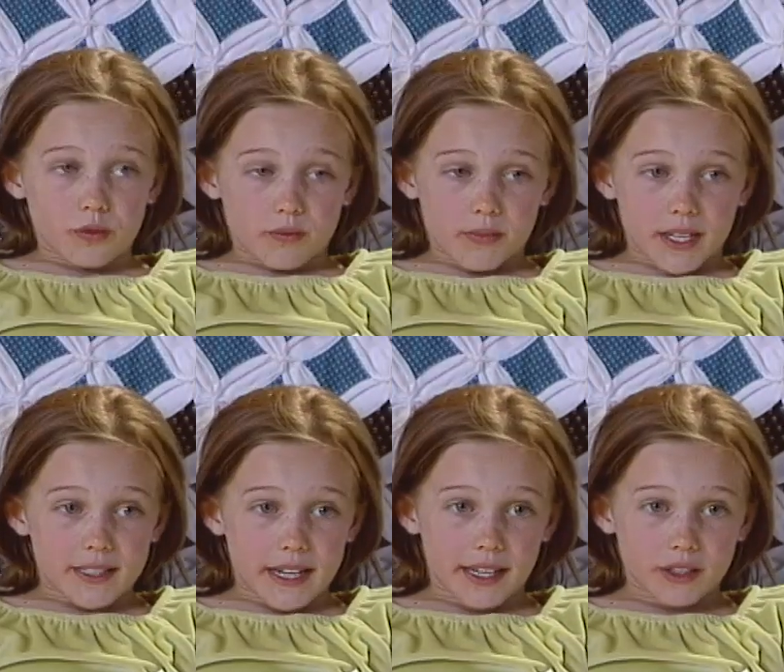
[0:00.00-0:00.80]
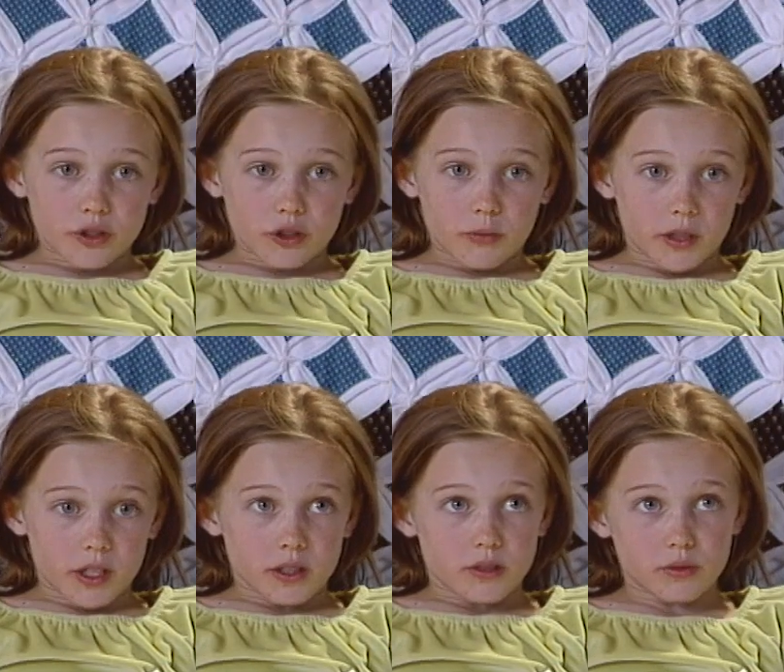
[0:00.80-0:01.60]
My dad took
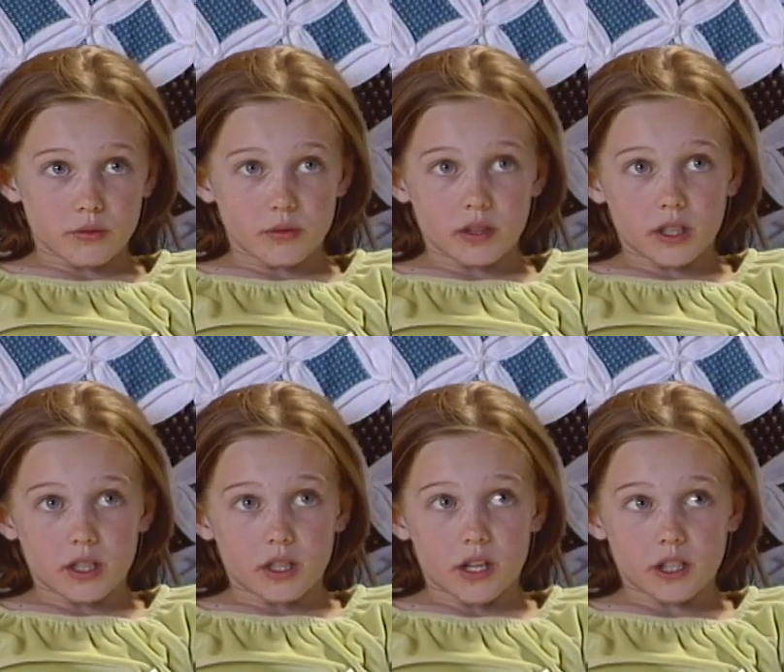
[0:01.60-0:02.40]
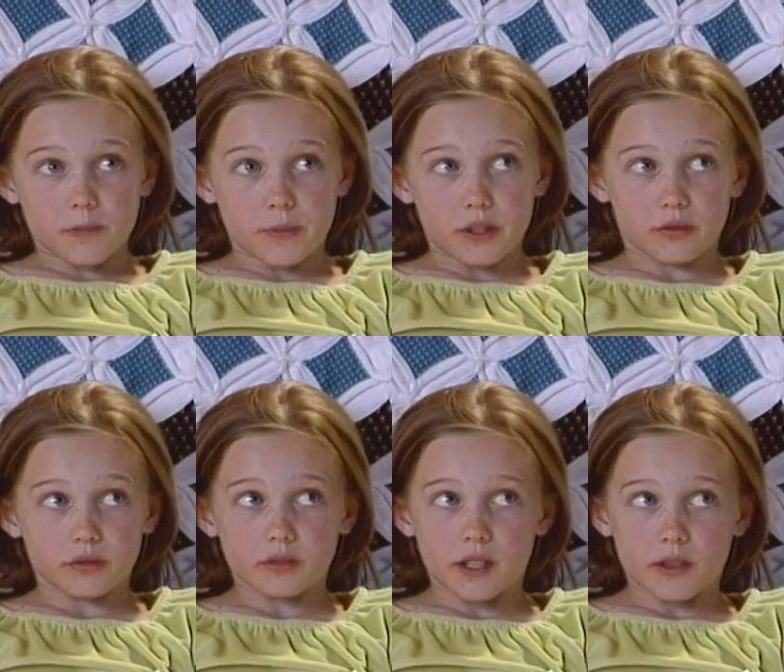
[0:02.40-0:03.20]
me to the hospital
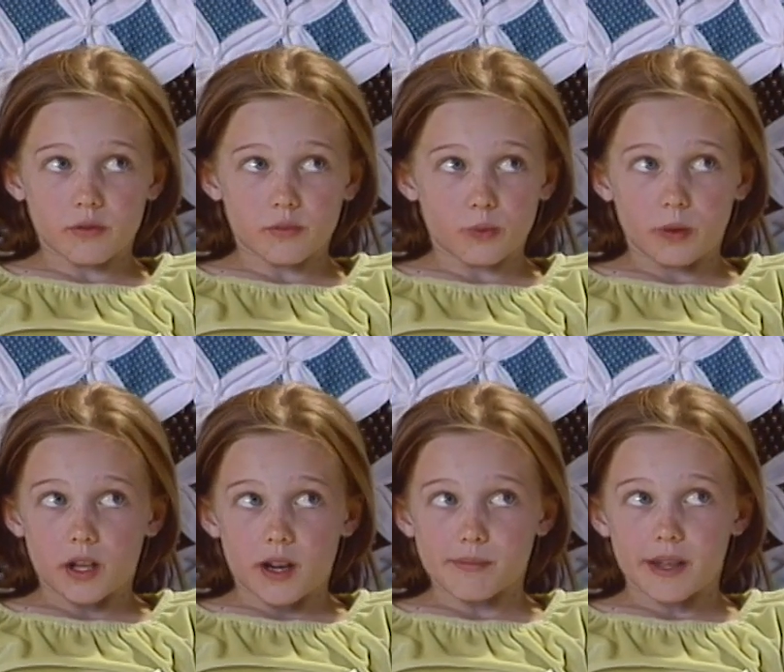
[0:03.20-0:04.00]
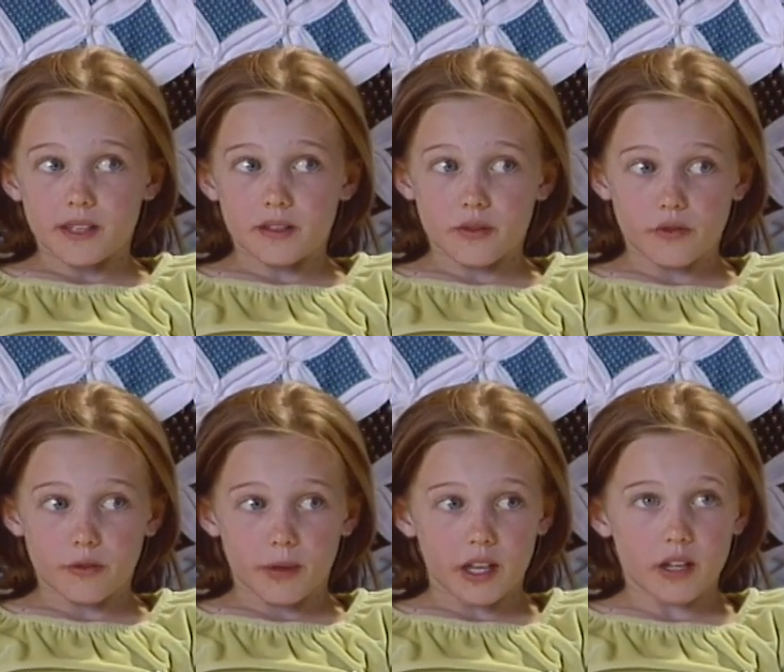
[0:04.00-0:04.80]
and we got medicine
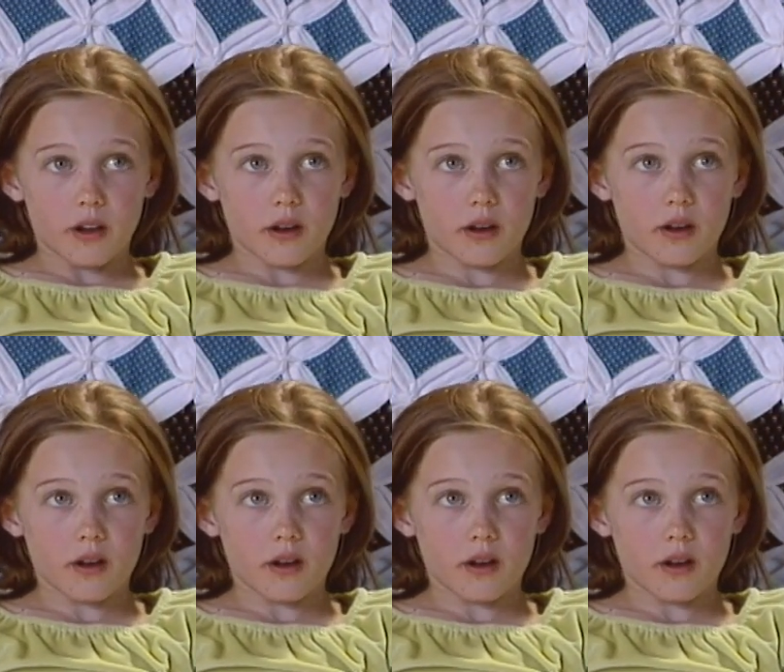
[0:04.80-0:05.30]
for my ear.